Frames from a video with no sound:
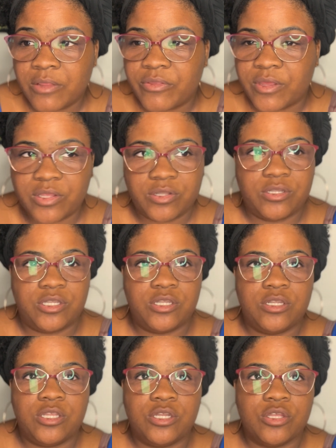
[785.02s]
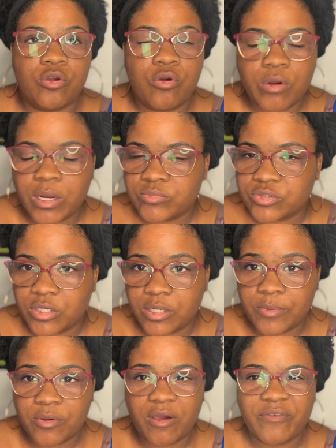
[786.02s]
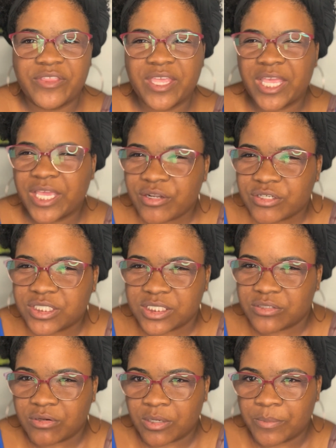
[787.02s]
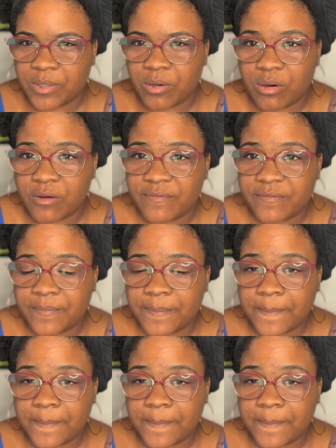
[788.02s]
The decorum is going to be off. The energy is going to be off.